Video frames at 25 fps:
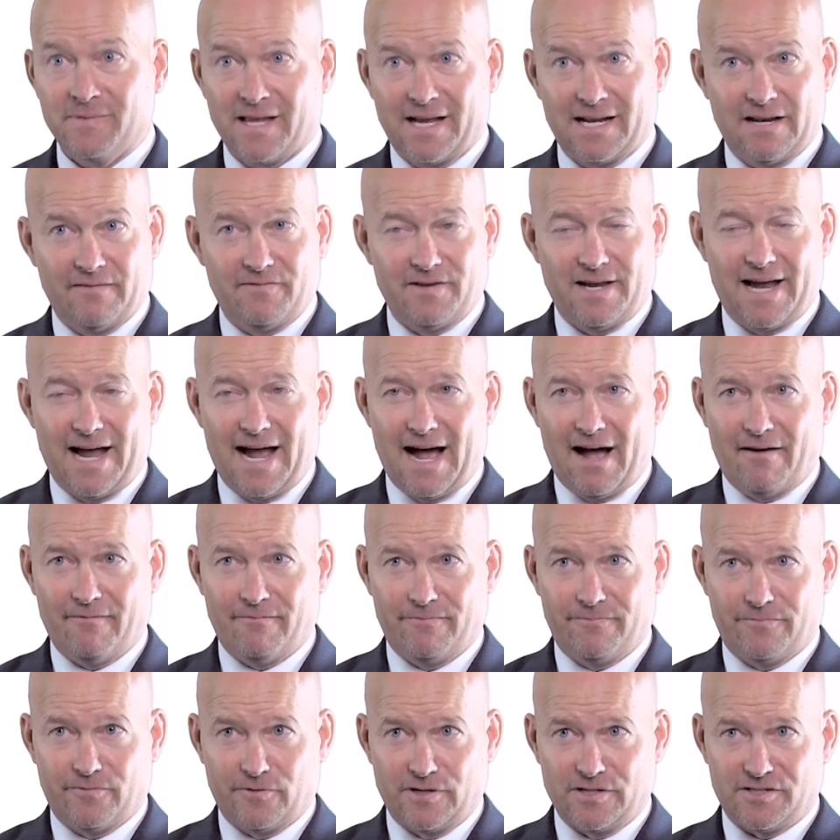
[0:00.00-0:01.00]
And if you
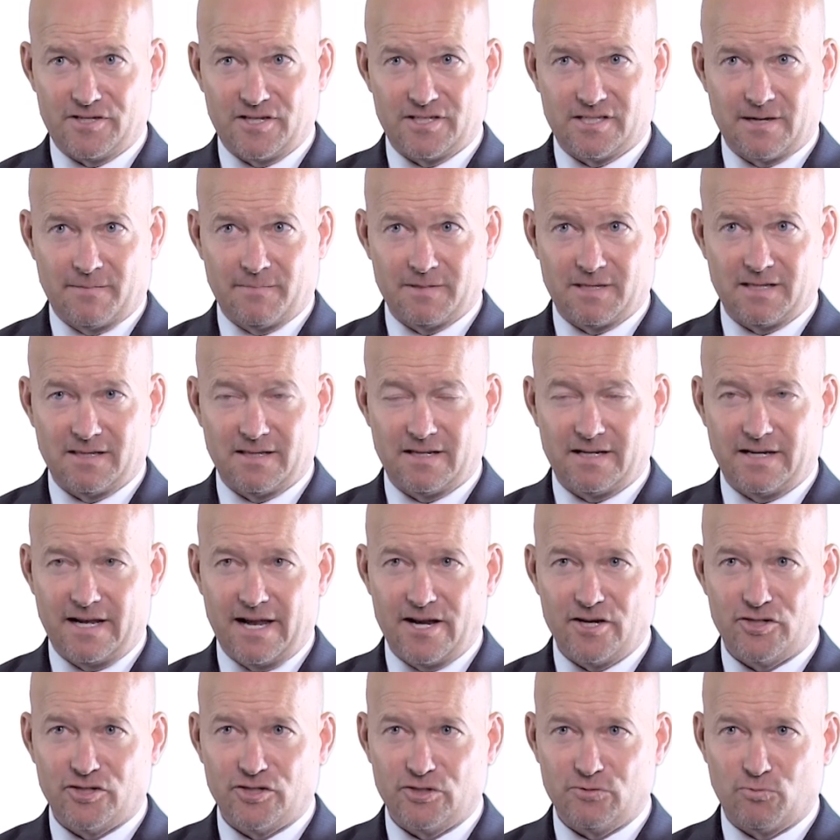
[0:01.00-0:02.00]
have, for instance, some of the
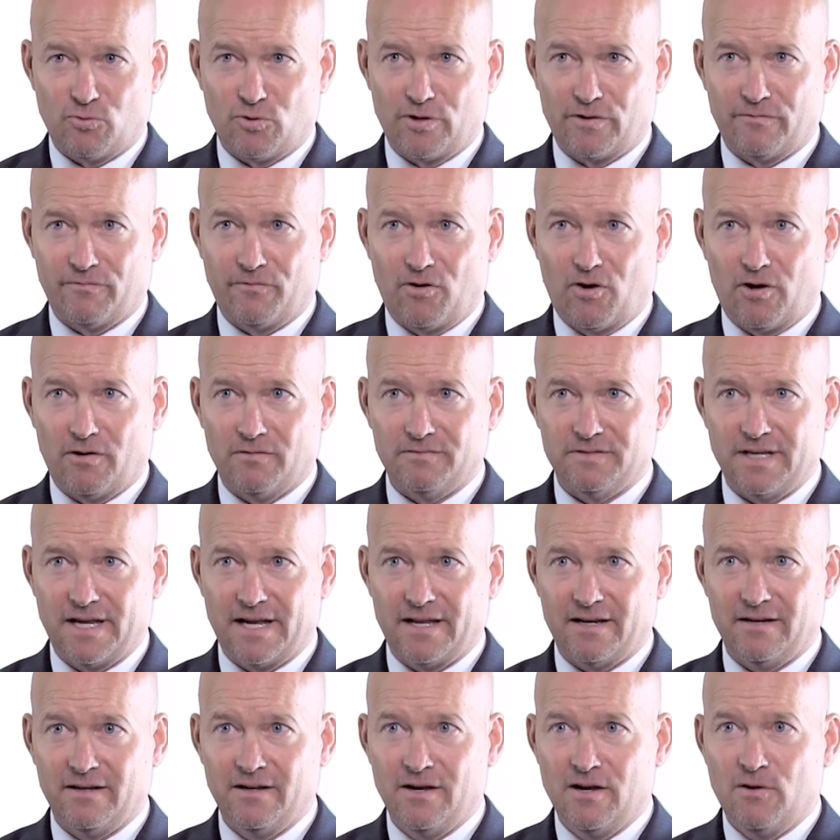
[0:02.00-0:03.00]
litigations we're involved
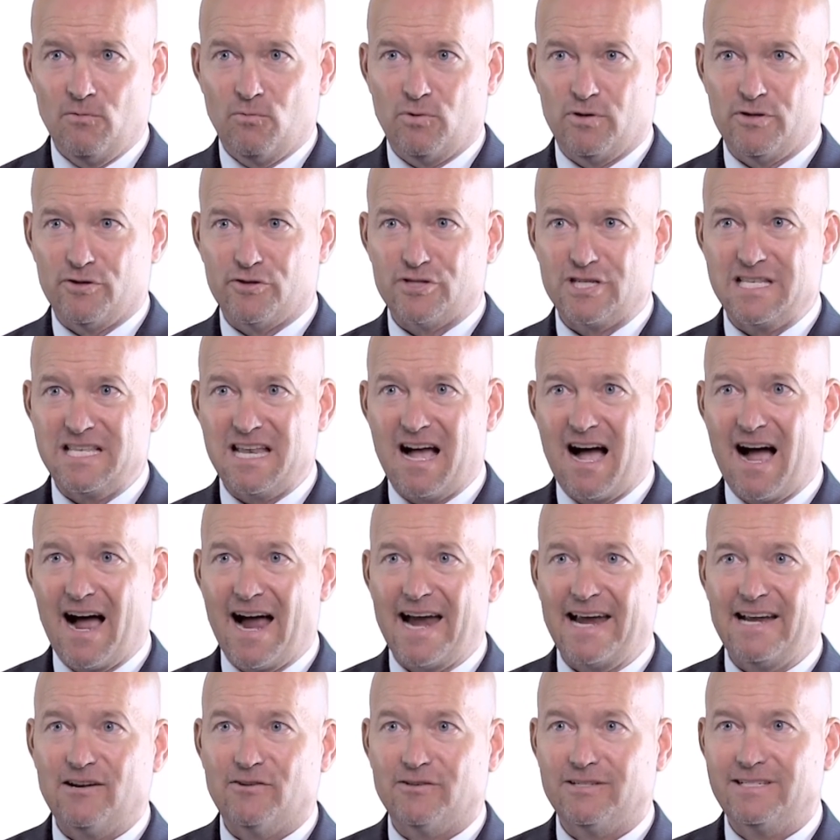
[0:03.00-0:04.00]
in where there's
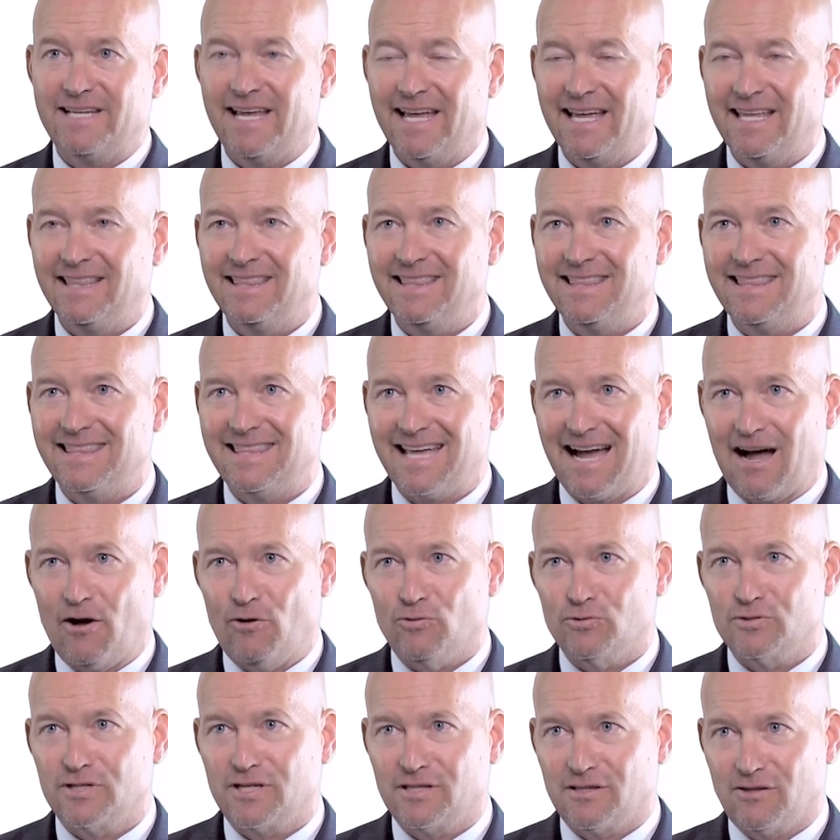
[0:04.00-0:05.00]
nine or
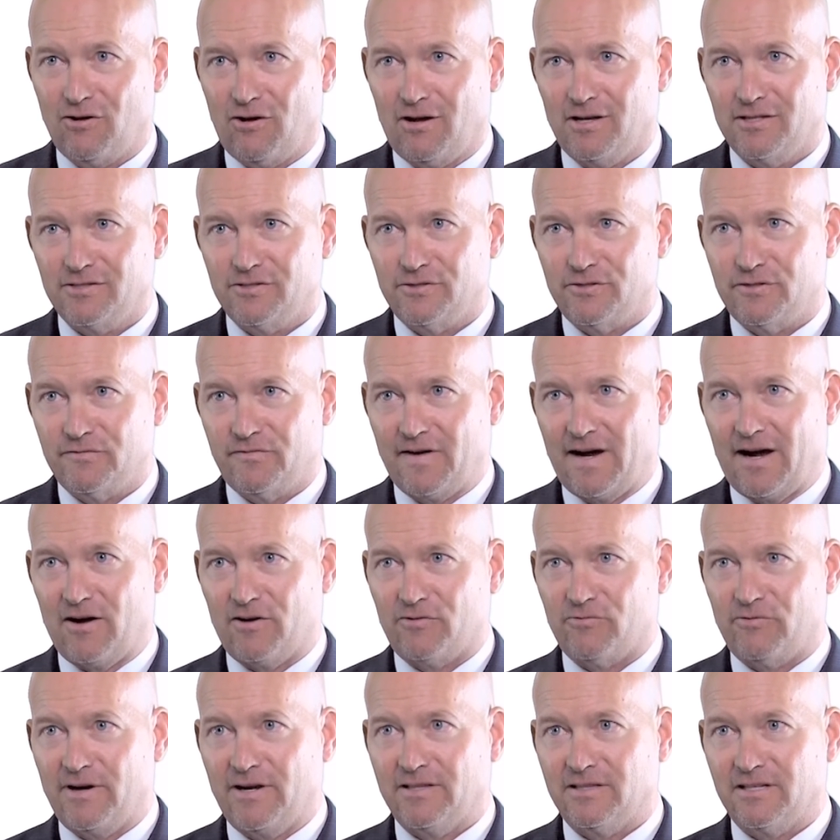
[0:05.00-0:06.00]
10,000 lawsuits
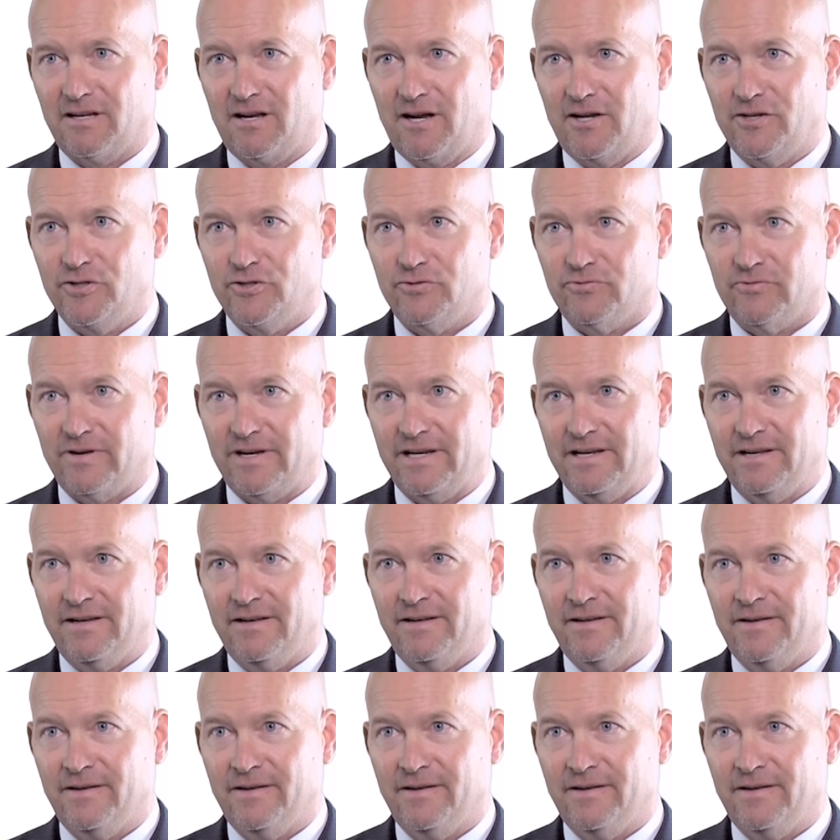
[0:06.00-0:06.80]
filed around the country,